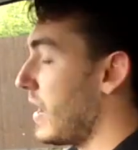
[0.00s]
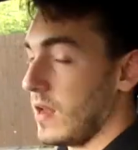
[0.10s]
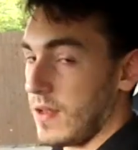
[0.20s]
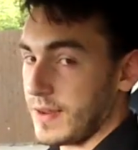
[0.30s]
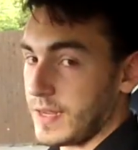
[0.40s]
I
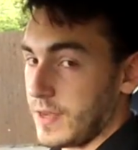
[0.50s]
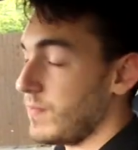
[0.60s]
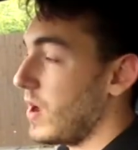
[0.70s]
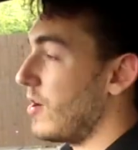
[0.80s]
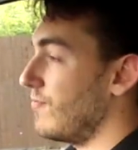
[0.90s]
like it.
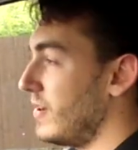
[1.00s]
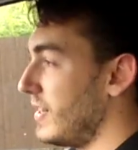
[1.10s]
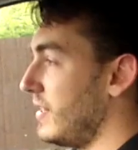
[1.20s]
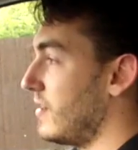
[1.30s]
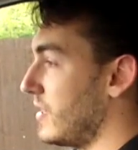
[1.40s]
I
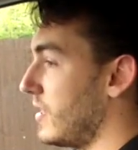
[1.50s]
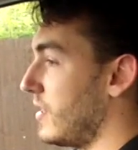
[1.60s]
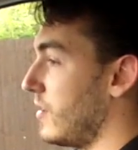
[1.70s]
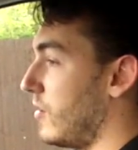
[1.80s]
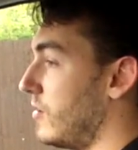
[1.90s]
really like it a
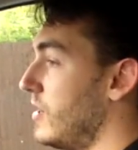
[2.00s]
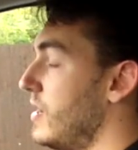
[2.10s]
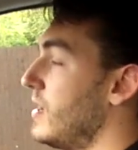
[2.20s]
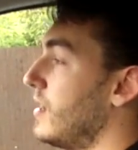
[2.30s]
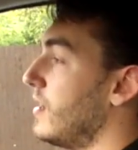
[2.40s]
lot.
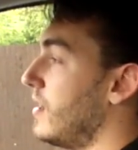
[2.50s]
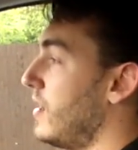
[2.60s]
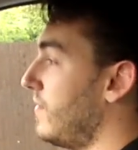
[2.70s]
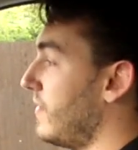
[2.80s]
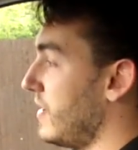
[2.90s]

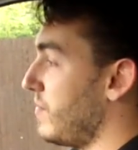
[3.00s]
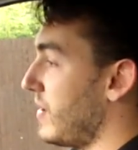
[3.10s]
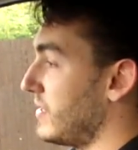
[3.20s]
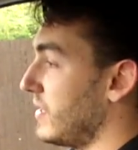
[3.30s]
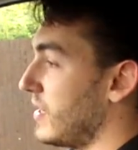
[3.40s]
Lovely,
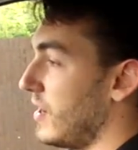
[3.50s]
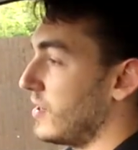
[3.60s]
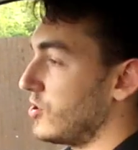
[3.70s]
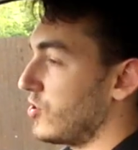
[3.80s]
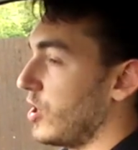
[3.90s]
pleasant car
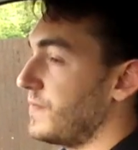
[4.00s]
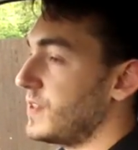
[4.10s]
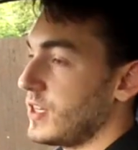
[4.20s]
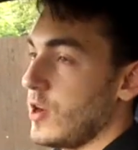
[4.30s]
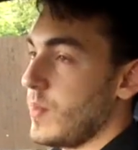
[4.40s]
to drive.
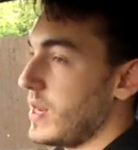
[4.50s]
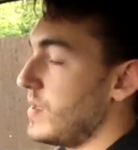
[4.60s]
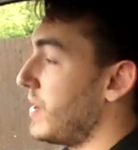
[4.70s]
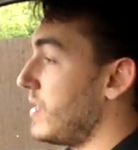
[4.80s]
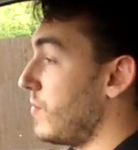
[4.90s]
So many
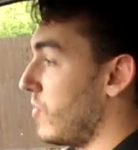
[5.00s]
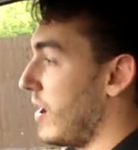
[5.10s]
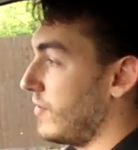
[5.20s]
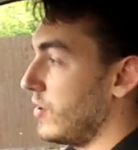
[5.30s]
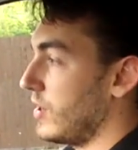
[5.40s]
people
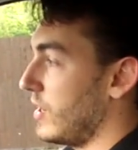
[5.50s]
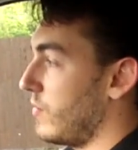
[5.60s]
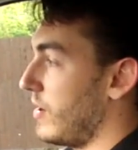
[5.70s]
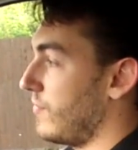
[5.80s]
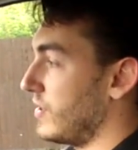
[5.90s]
have a look at it
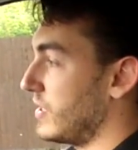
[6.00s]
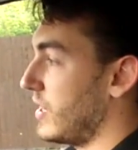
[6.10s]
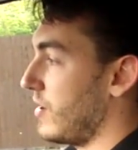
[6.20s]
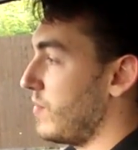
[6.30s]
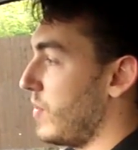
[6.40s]
whenever it's
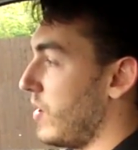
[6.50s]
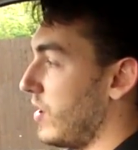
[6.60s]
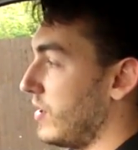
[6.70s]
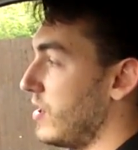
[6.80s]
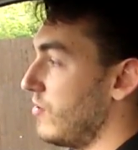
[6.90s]
going
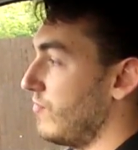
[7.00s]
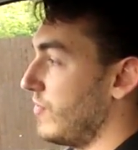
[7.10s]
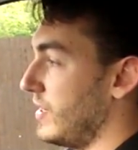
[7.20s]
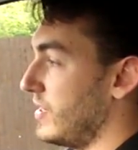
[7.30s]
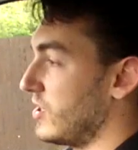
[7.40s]
by.
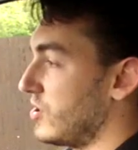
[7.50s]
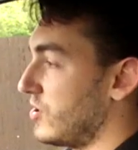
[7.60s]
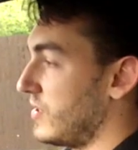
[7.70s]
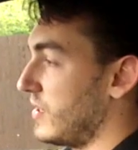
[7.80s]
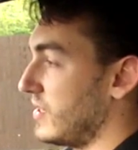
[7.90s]
Really
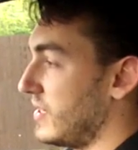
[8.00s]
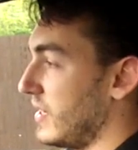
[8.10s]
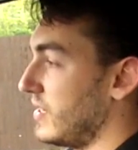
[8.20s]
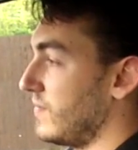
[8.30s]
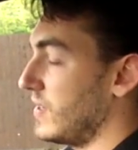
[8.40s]

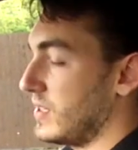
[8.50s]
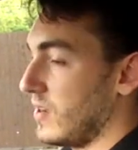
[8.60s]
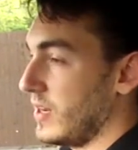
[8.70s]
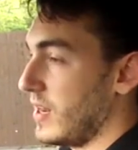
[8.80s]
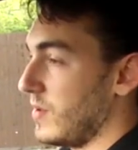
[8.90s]
distinctive
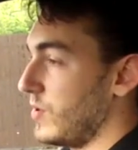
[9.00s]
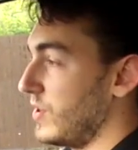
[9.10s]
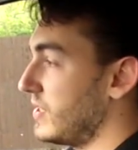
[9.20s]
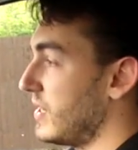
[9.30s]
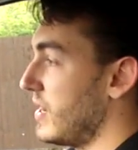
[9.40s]
design
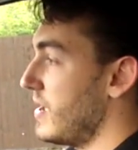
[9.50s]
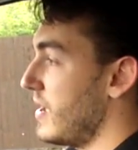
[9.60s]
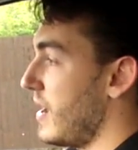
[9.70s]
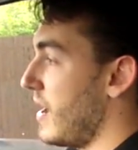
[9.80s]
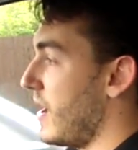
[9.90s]
elements.
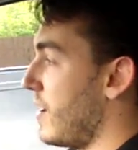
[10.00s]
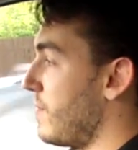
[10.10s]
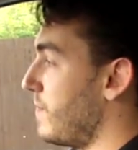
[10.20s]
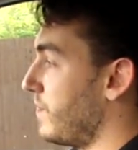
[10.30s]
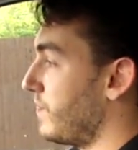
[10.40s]

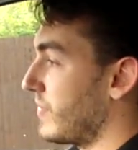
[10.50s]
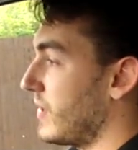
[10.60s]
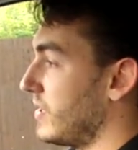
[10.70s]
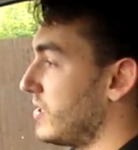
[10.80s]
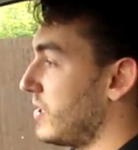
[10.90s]

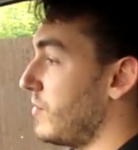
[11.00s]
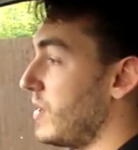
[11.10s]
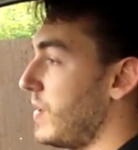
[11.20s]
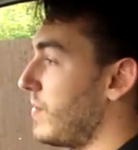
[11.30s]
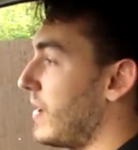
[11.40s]
So many
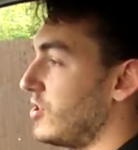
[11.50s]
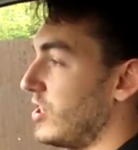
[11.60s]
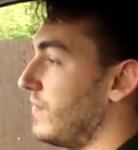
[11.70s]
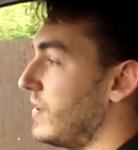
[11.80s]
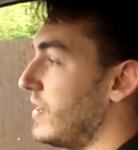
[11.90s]
people
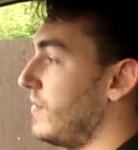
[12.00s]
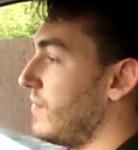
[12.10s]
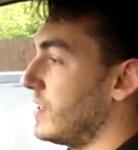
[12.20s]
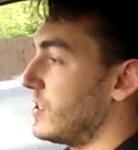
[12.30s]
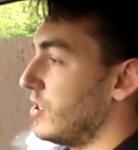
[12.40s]
actually, even
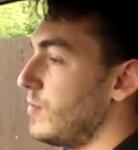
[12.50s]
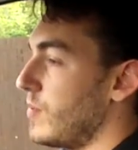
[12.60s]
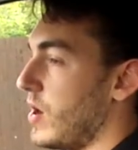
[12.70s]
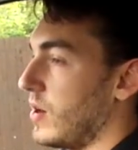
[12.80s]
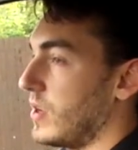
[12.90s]
in
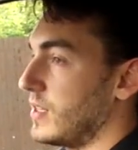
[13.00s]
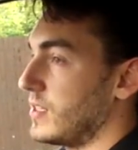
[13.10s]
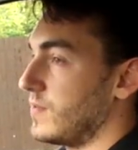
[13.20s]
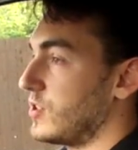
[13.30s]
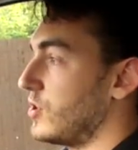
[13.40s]
supermarkets,
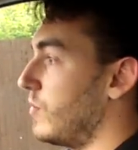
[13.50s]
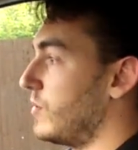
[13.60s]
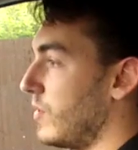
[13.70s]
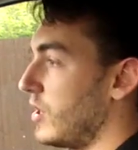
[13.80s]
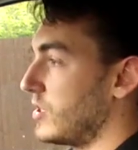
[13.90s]
have stopped
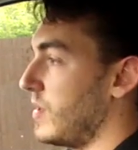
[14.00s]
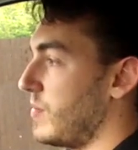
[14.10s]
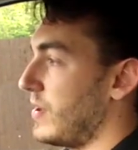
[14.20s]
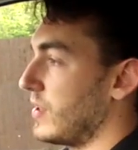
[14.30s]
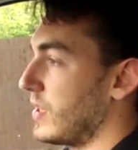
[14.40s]
to ask me
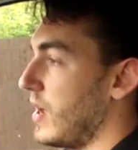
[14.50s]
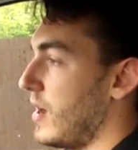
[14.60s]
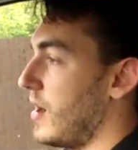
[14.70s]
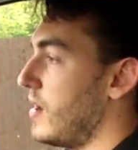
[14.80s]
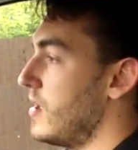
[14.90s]
about the
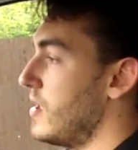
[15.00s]
car.